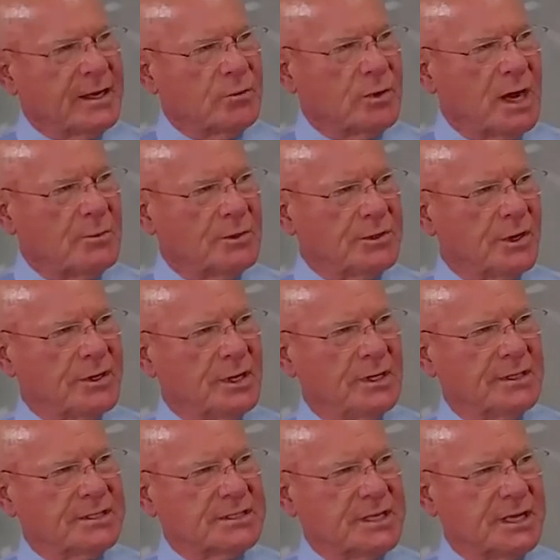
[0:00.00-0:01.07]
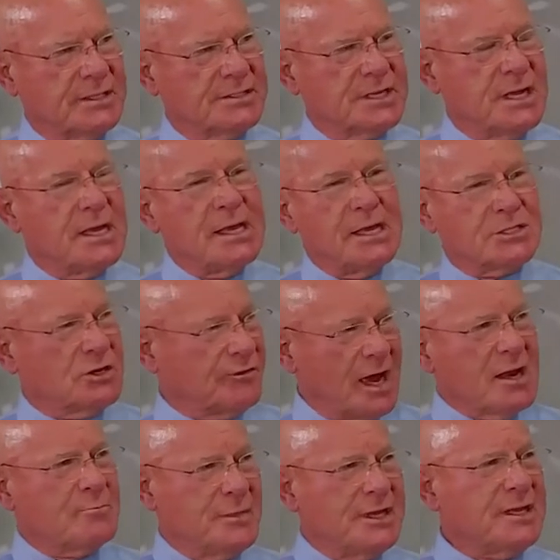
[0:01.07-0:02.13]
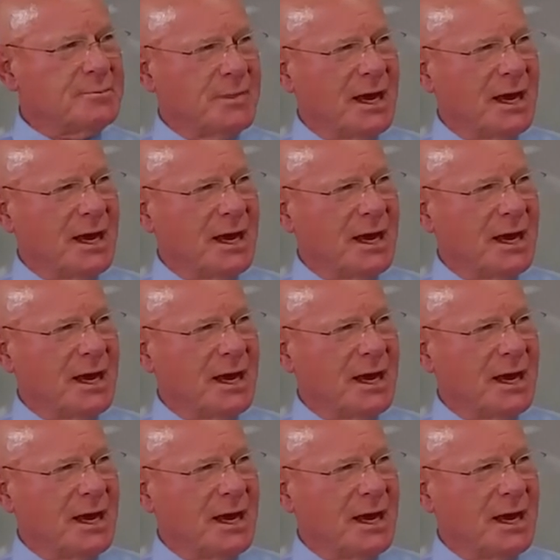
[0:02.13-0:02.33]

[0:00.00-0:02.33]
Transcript: it right with our youngest kids. So if I had $1 million,